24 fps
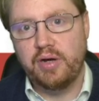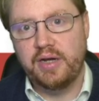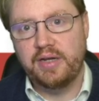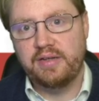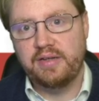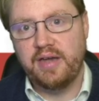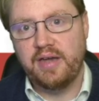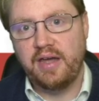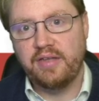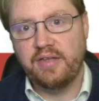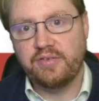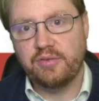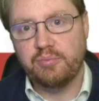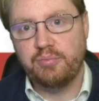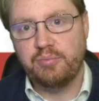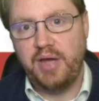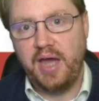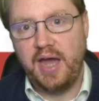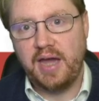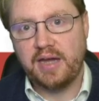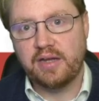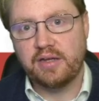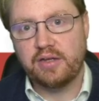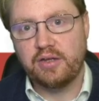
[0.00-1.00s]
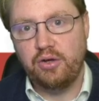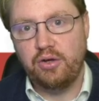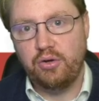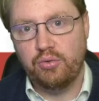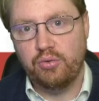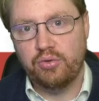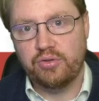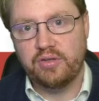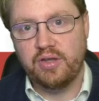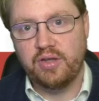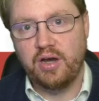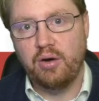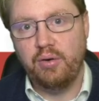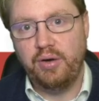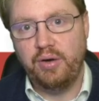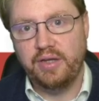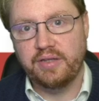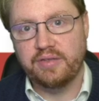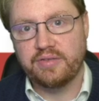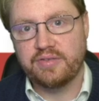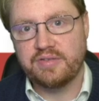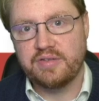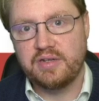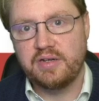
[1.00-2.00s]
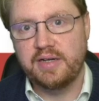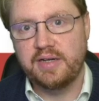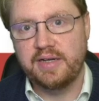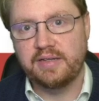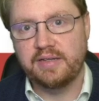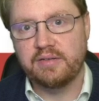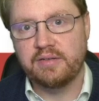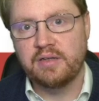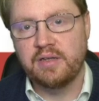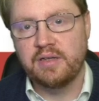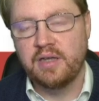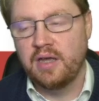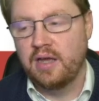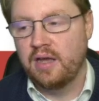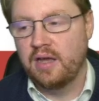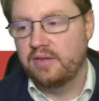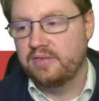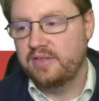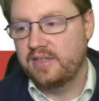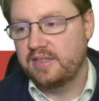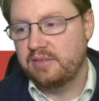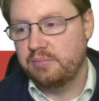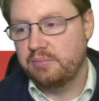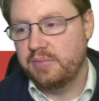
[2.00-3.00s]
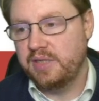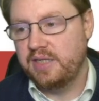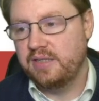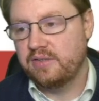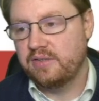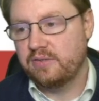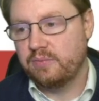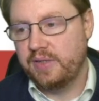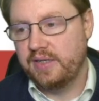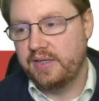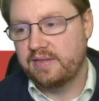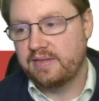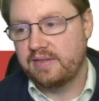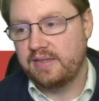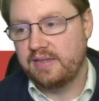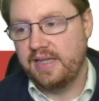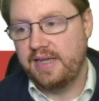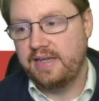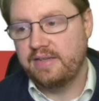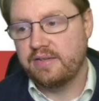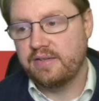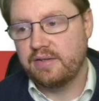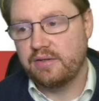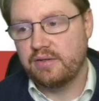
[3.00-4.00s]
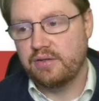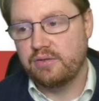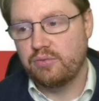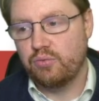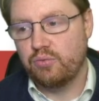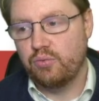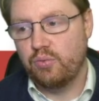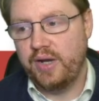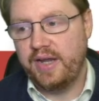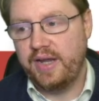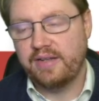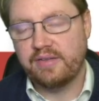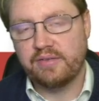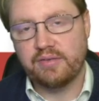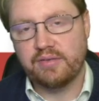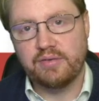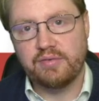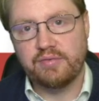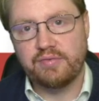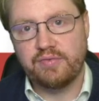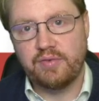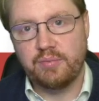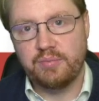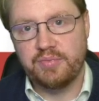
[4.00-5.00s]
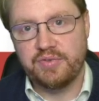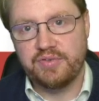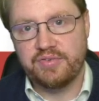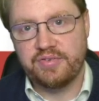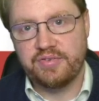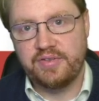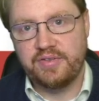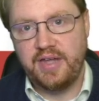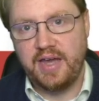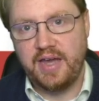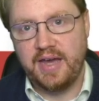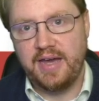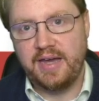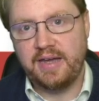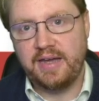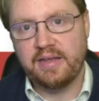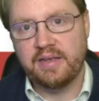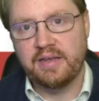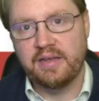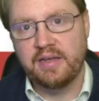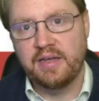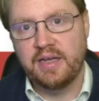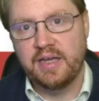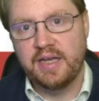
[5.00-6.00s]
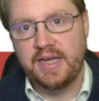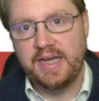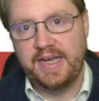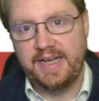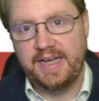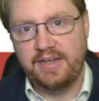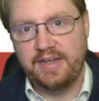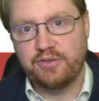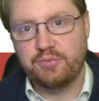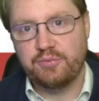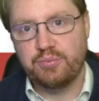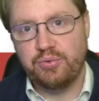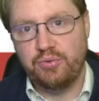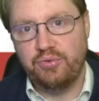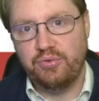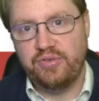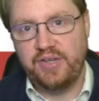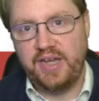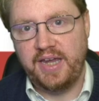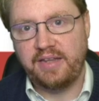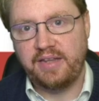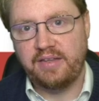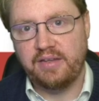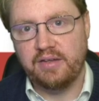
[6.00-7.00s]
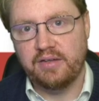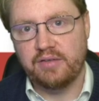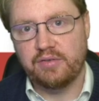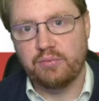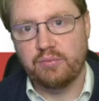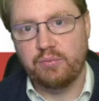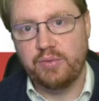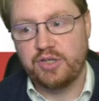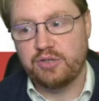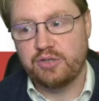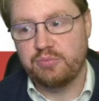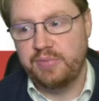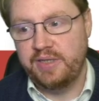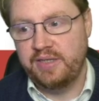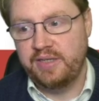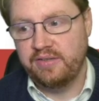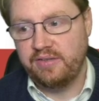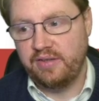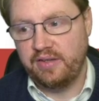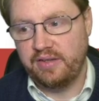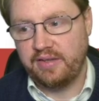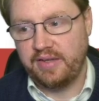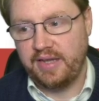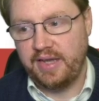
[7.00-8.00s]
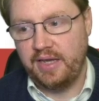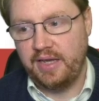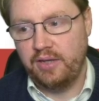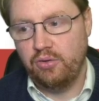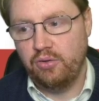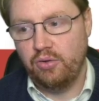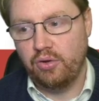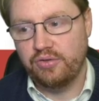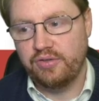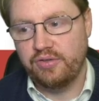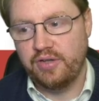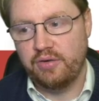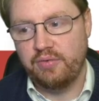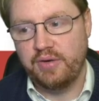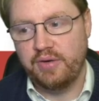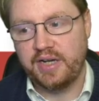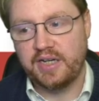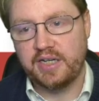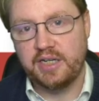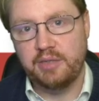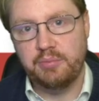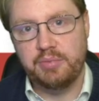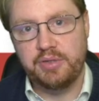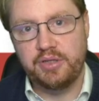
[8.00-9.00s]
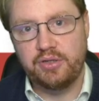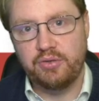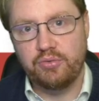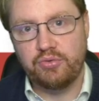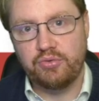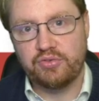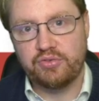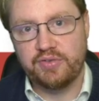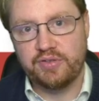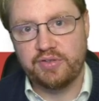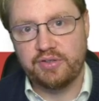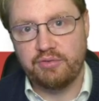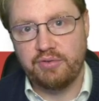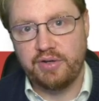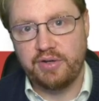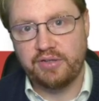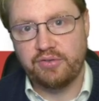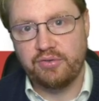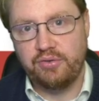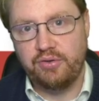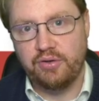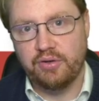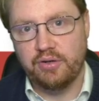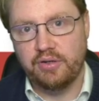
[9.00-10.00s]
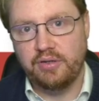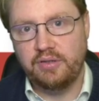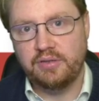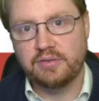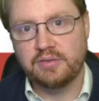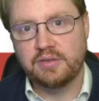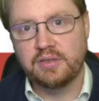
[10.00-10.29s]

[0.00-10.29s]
It has a pack code now inside. That means when it's later read from the stack, it is protected, which means it cannot directly be used as a return.